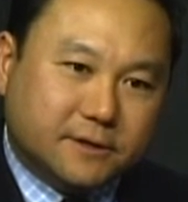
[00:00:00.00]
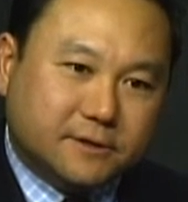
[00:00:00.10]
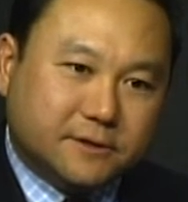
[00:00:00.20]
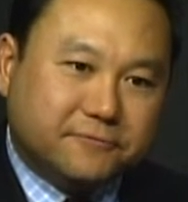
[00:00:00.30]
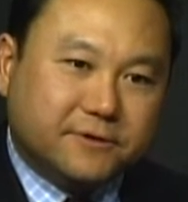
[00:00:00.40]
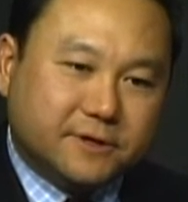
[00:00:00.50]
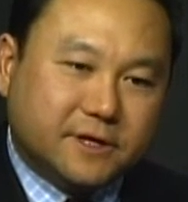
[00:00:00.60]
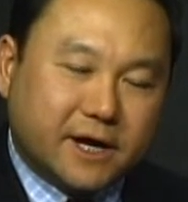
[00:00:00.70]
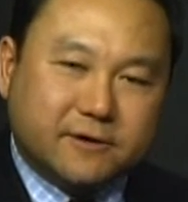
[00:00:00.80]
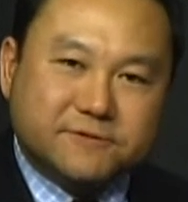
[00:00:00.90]
different
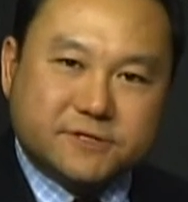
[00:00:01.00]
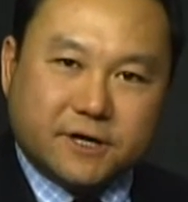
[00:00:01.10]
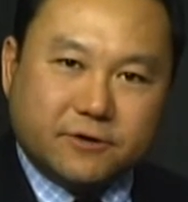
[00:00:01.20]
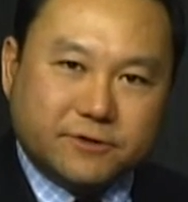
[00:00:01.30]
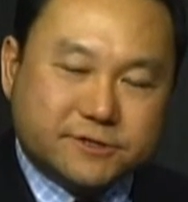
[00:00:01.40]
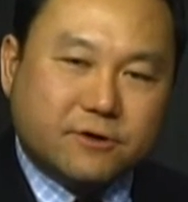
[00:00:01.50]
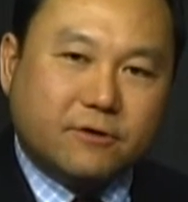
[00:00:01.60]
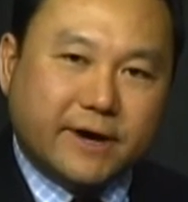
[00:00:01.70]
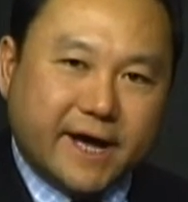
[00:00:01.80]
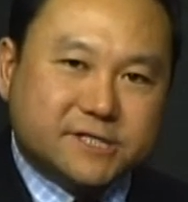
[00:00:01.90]
kind of sale. It's
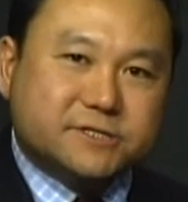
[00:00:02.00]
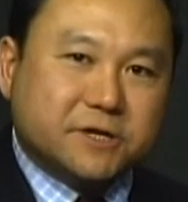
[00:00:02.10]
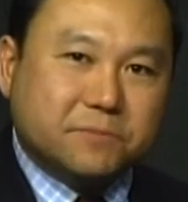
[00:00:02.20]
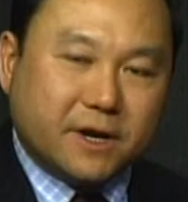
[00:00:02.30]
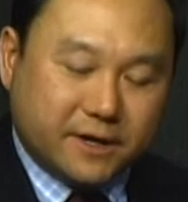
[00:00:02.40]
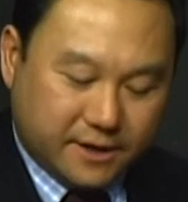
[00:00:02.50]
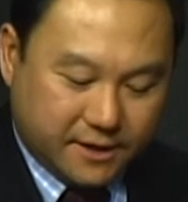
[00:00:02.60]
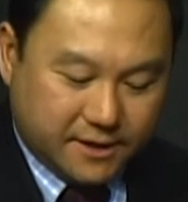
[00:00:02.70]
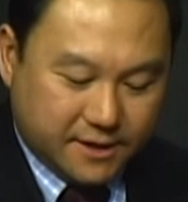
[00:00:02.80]
called estate planning.